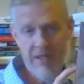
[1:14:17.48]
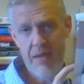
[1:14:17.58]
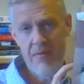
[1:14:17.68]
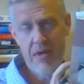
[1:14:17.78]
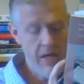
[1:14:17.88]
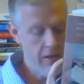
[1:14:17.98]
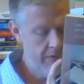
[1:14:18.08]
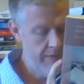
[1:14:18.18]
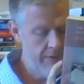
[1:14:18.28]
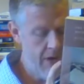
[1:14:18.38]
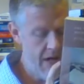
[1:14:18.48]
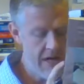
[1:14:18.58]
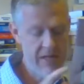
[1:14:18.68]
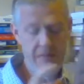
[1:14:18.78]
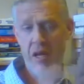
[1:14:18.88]
same thing,
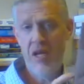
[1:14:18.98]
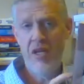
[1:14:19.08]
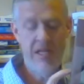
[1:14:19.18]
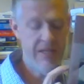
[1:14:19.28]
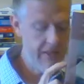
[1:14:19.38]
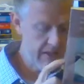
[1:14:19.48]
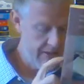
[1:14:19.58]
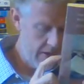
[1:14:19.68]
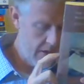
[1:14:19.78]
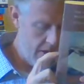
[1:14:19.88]
Varieties, page eighty-six.